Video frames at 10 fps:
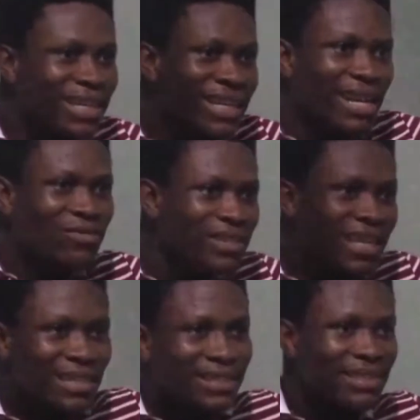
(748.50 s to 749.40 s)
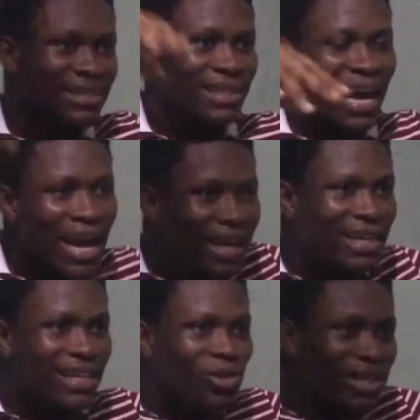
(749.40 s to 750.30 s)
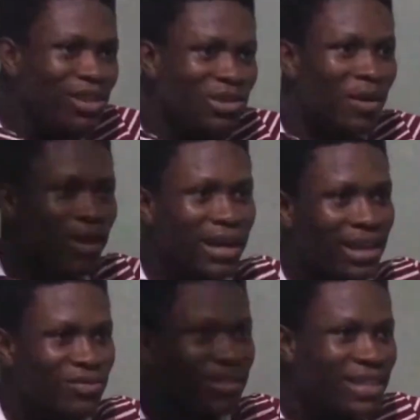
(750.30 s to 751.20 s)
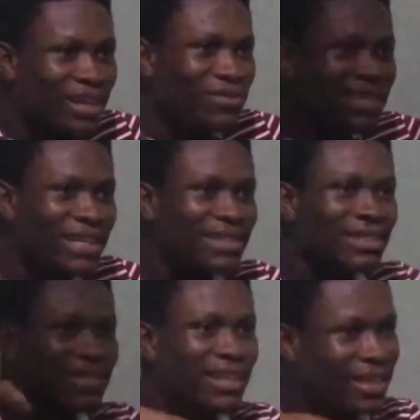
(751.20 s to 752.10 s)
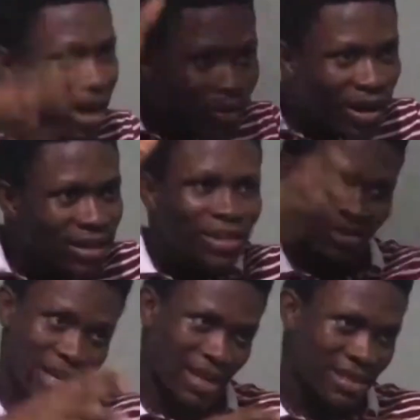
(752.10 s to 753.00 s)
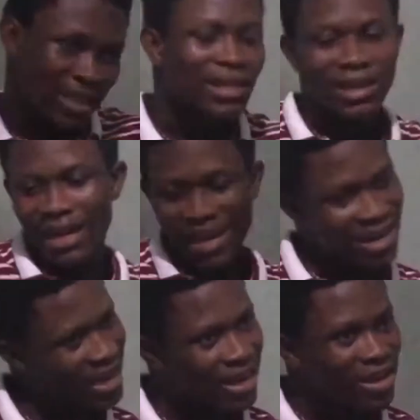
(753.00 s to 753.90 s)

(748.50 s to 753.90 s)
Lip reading: 33 kV then things. That huge power 11 kV then things. That one, you understand?